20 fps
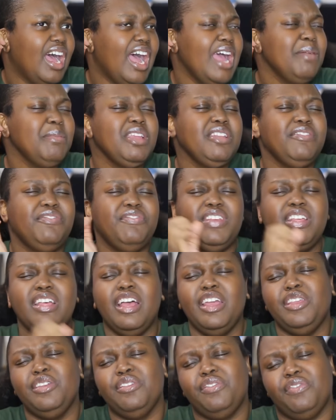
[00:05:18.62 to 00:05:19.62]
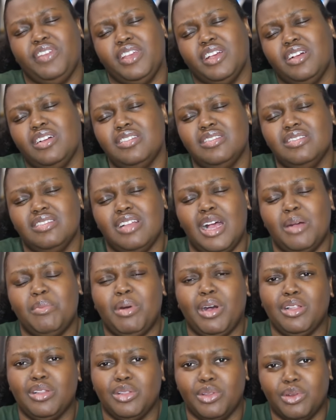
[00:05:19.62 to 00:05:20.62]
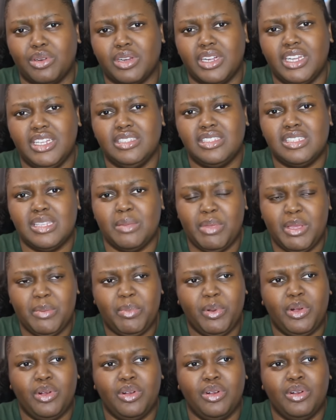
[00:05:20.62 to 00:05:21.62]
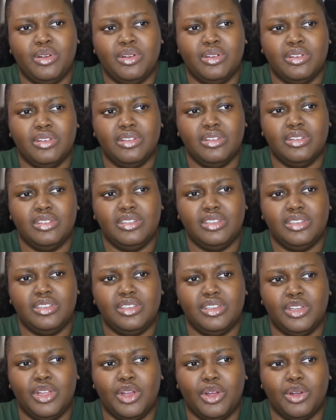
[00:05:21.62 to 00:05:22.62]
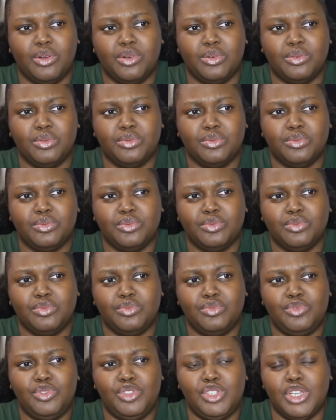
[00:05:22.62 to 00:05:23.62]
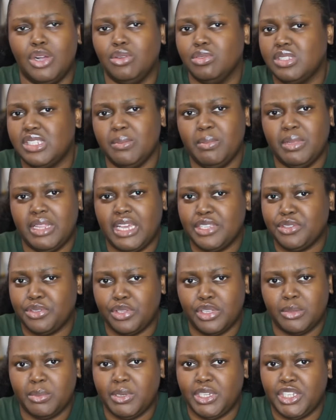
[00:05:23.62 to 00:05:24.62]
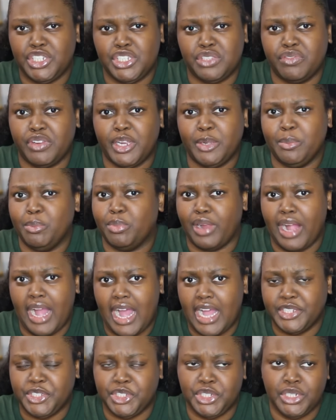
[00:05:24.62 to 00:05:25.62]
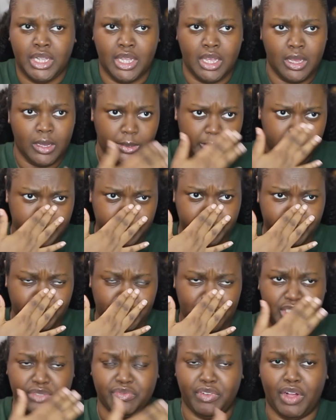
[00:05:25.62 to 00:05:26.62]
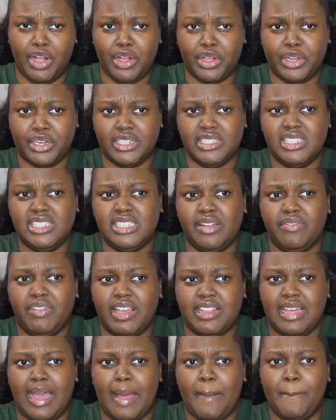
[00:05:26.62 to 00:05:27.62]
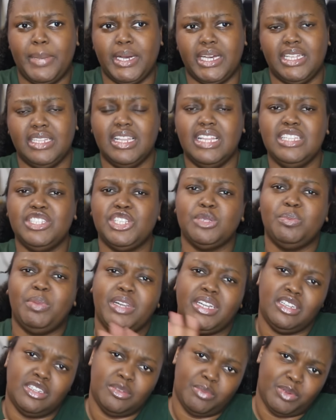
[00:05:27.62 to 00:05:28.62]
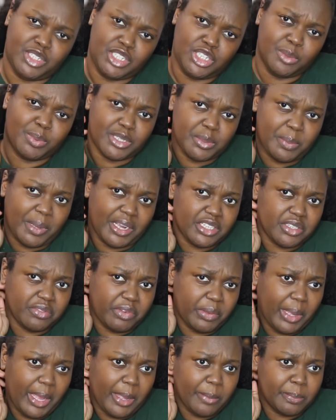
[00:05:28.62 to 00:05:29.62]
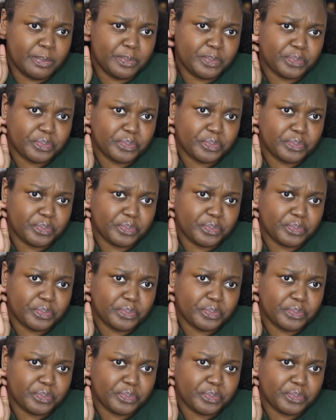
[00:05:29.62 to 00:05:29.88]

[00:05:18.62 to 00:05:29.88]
I mean, feel how you feel about Lauren. Some people, you know, don't sympathize with her because she's very brash, she's vulgar and stuff like that, but let's just put it into perspective, okay?